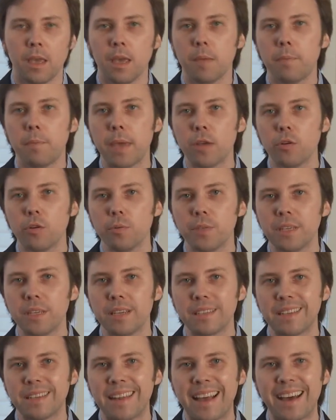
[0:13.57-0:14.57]
Bankruptcy
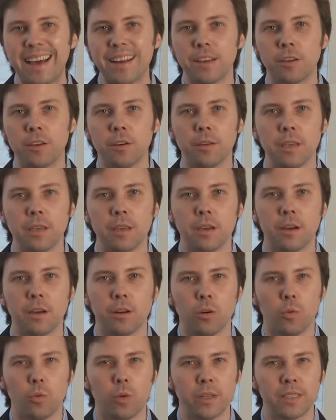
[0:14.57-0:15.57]
is not a
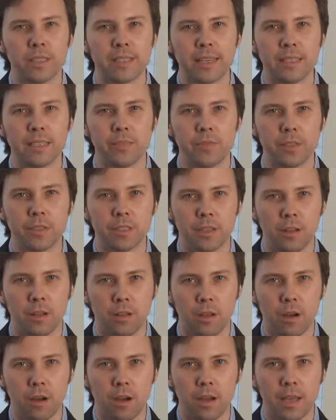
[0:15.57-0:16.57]
cookie-cutter, one-size-fits-all
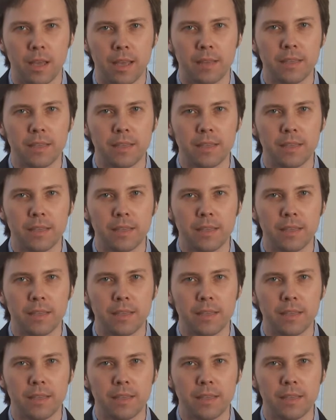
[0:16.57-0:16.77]
law